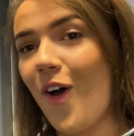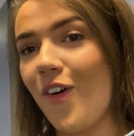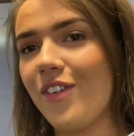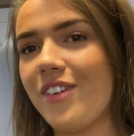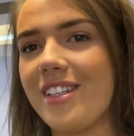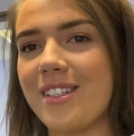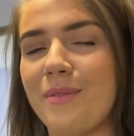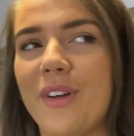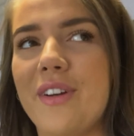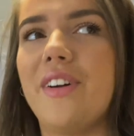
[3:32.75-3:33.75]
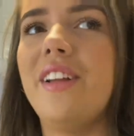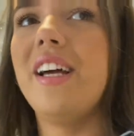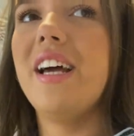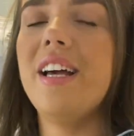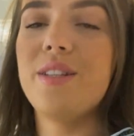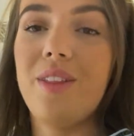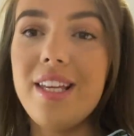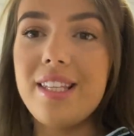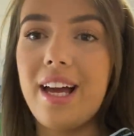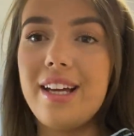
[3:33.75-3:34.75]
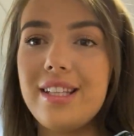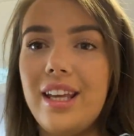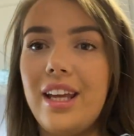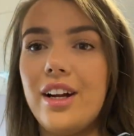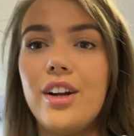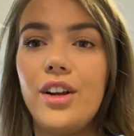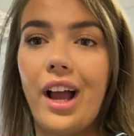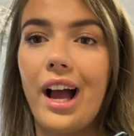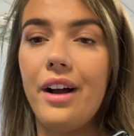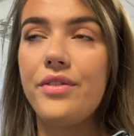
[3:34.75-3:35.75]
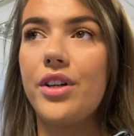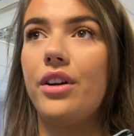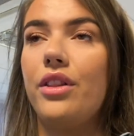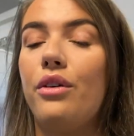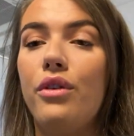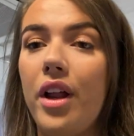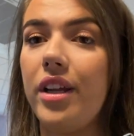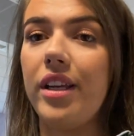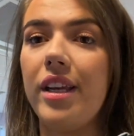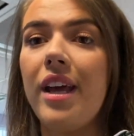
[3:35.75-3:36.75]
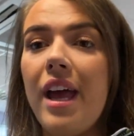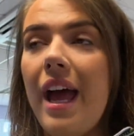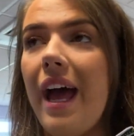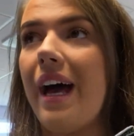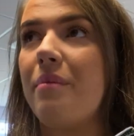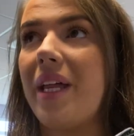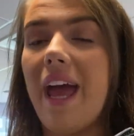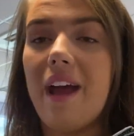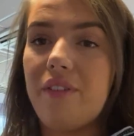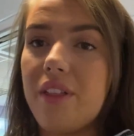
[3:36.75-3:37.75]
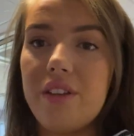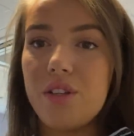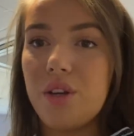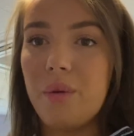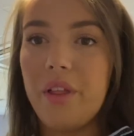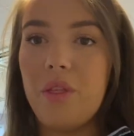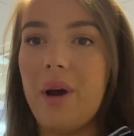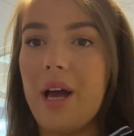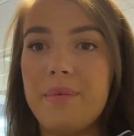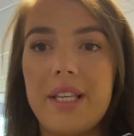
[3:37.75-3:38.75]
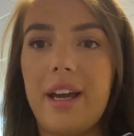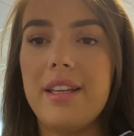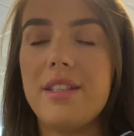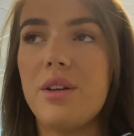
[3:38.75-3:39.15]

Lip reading: office. It's wonderful. So these guys in here look after the running and everything to do with the website.